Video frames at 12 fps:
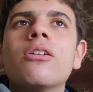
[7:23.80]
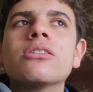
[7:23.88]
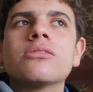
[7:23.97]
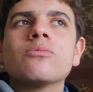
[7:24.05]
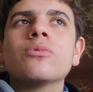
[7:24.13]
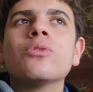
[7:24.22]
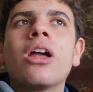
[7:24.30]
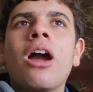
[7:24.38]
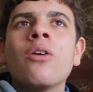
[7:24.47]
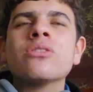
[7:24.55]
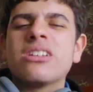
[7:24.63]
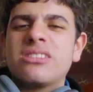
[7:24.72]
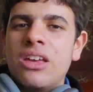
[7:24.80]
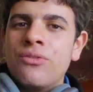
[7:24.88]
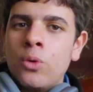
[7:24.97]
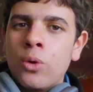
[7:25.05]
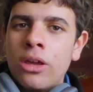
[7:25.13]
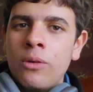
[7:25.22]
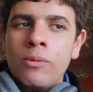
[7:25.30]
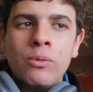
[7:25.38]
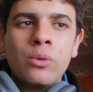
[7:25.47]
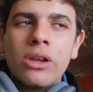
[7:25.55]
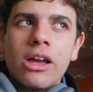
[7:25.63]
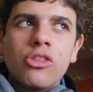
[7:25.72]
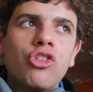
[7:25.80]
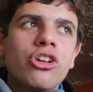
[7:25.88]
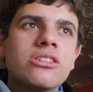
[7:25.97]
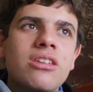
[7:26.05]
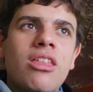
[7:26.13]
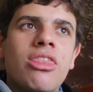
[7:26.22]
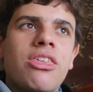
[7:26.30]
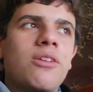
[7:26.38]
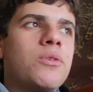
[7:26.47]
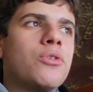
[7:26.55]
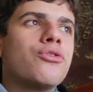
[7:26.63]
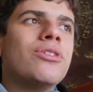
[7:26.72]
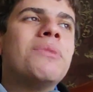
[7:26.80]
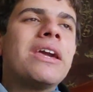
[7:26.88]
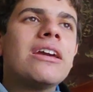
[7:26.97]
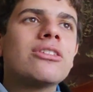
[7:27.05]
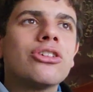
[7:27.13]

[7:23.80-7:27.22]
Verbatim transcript: because we were like I was like seven okay we were doing like a Tarzan thing we were remaking